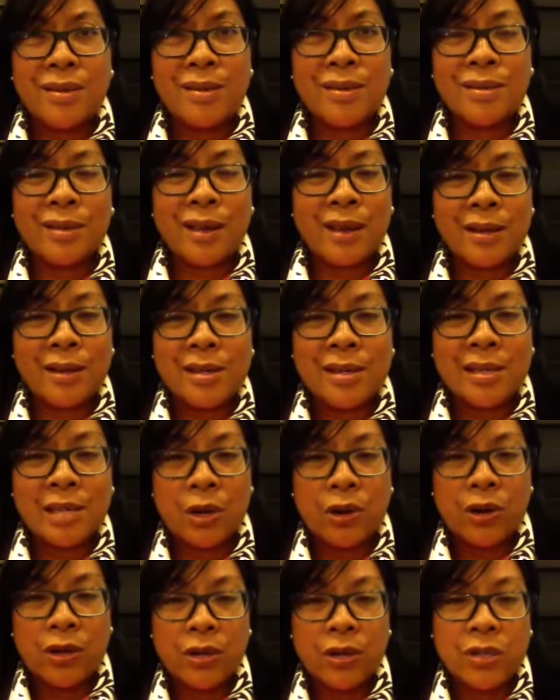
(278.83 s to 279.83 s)
not a
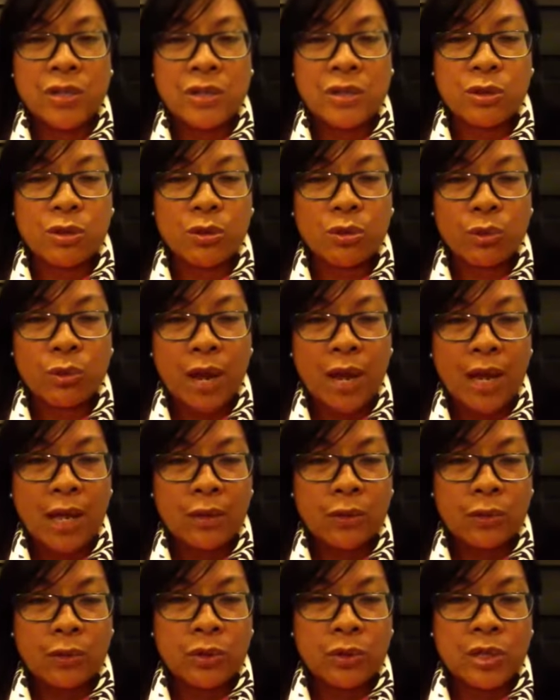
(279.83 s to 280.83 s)
serious threat
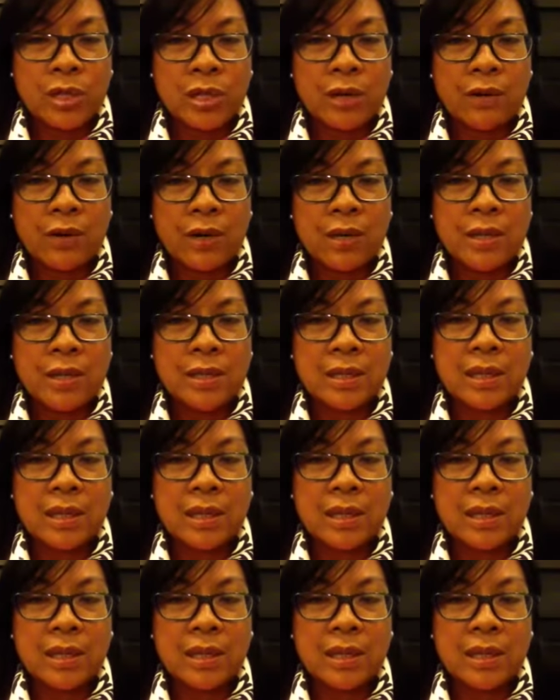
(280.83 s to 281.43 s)
or serious